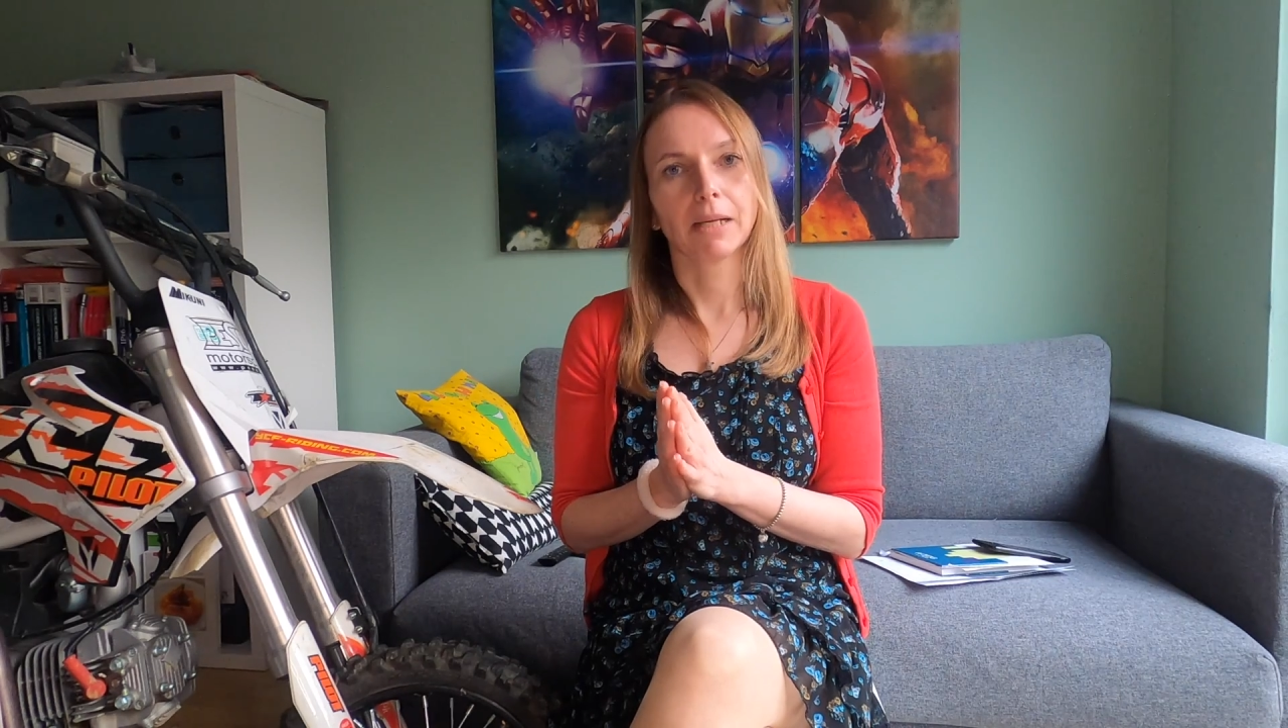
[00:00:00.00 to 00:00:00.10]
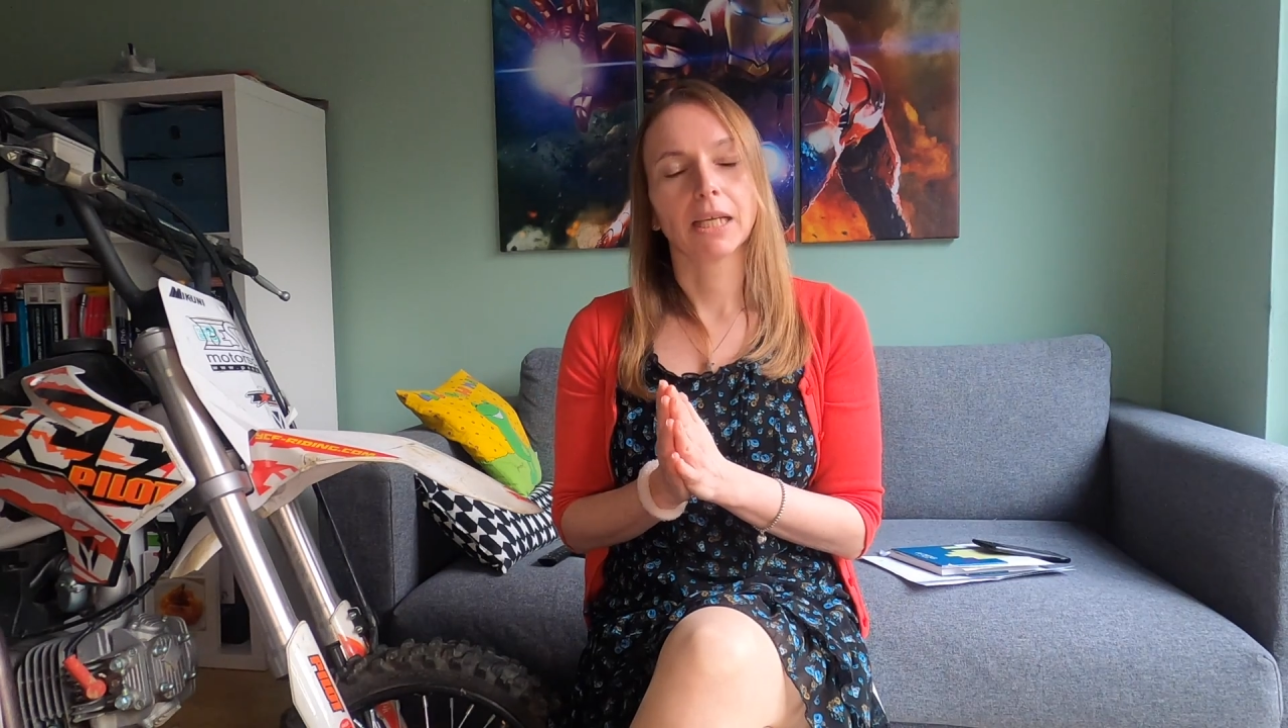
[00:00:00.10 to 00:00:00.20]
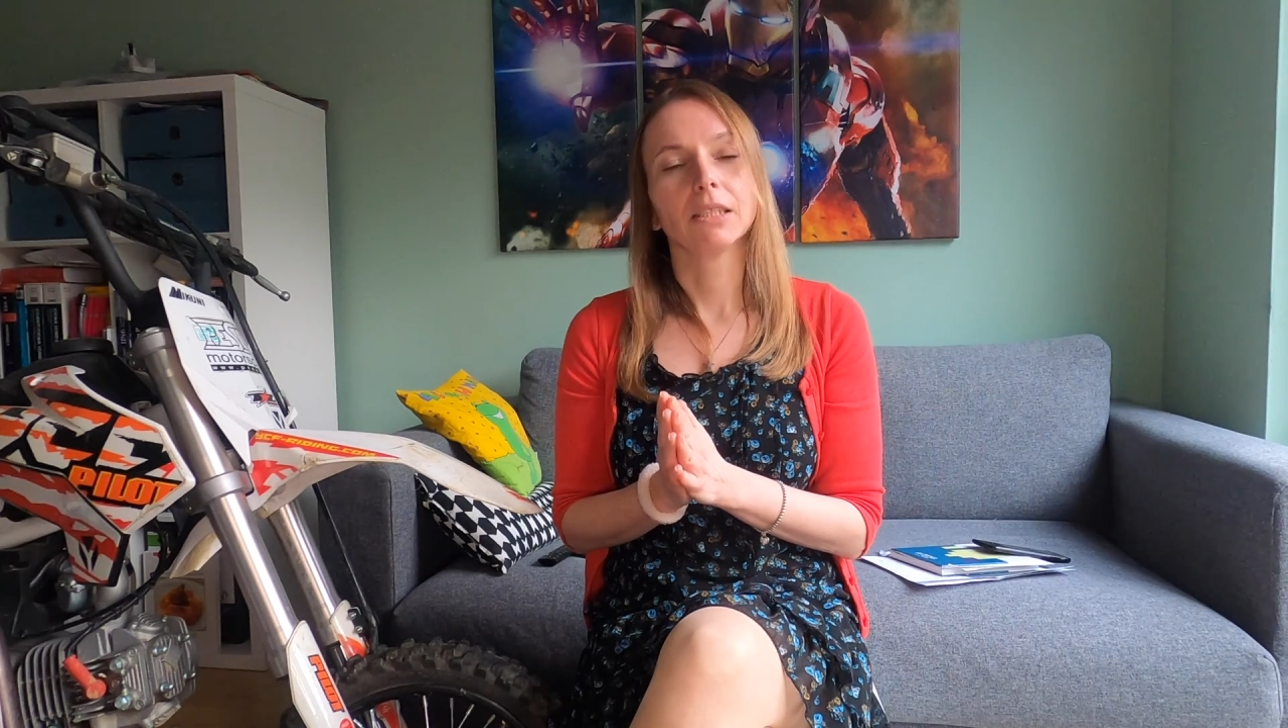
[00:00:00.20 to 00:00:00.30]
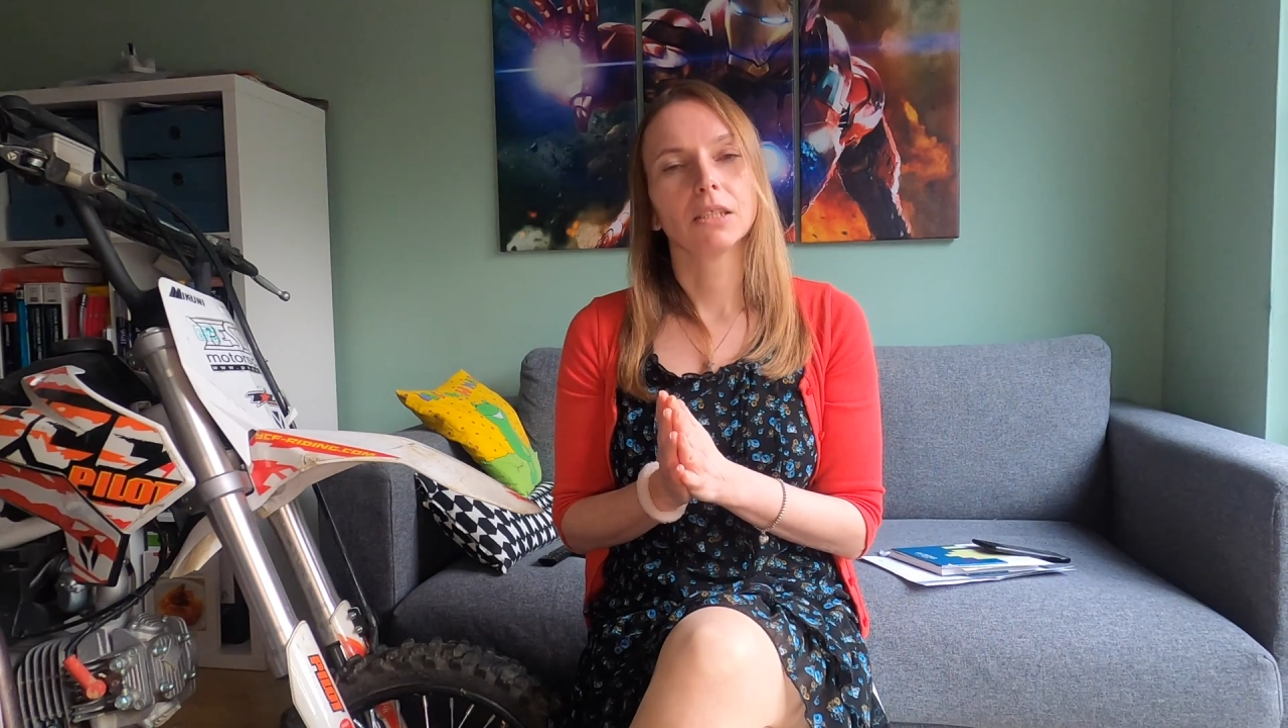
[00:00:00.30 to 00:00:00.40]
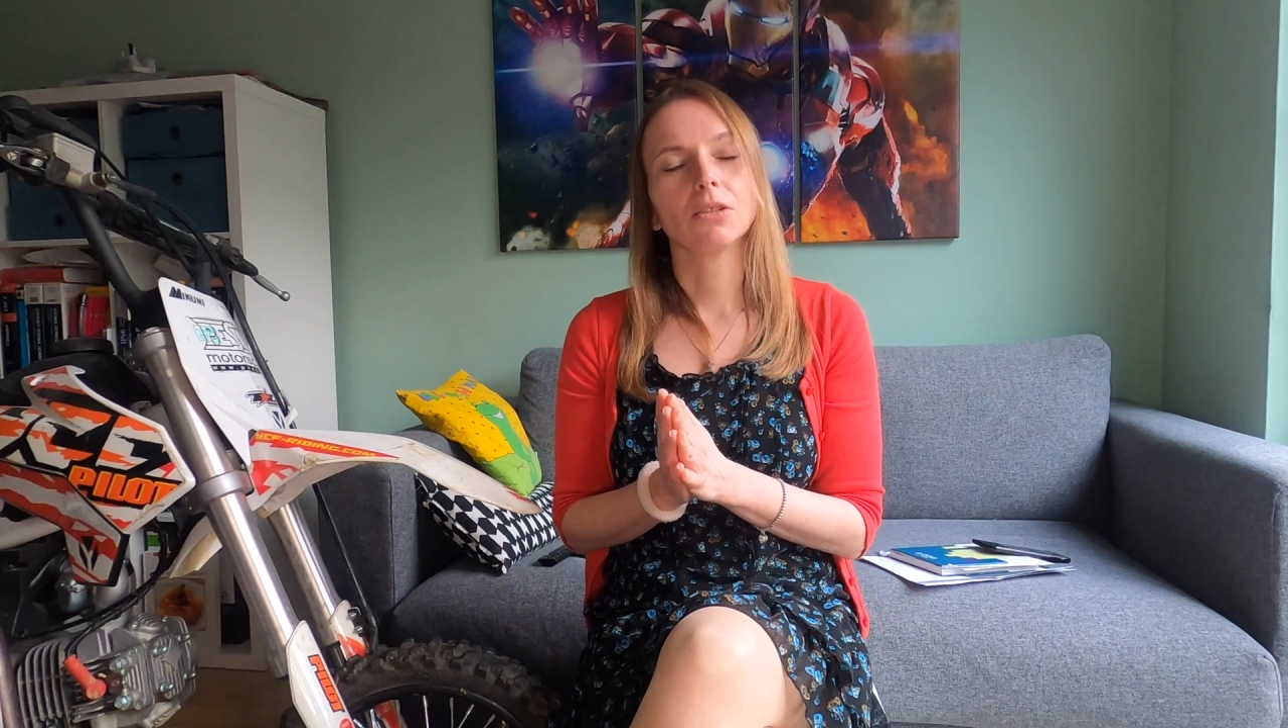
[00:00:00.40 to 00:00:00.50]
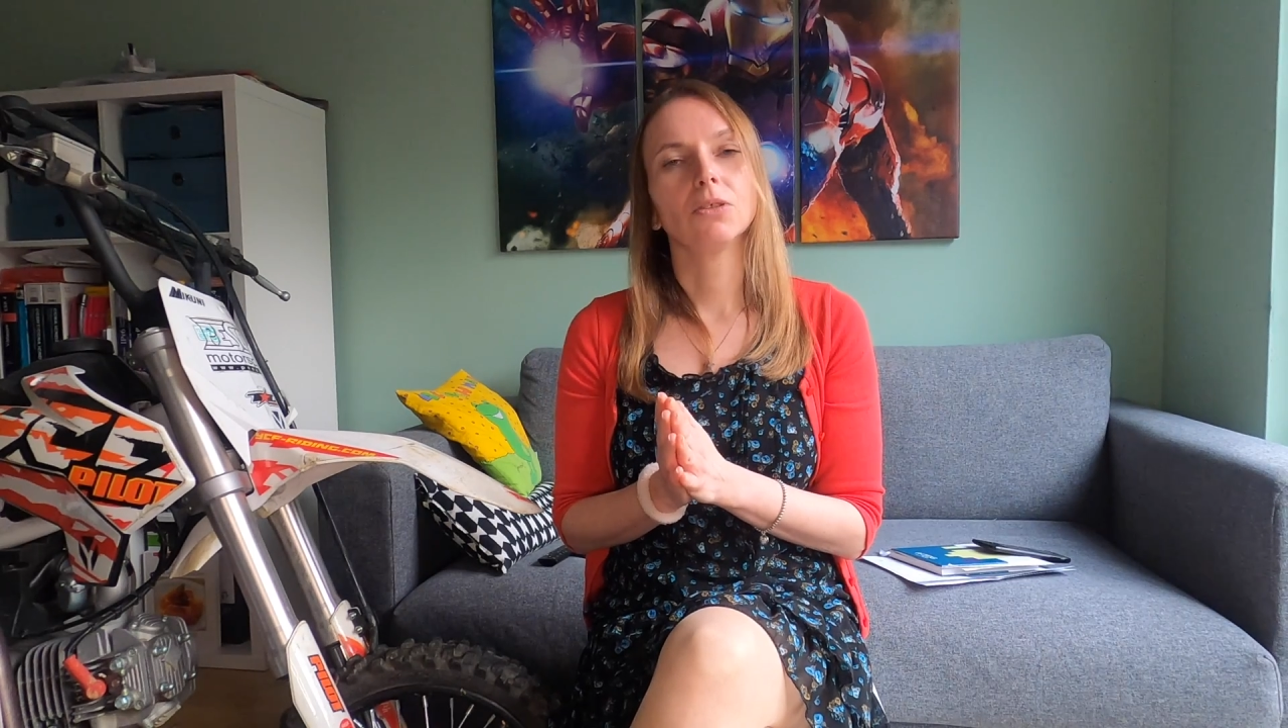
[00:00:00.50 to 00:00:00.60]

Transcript: months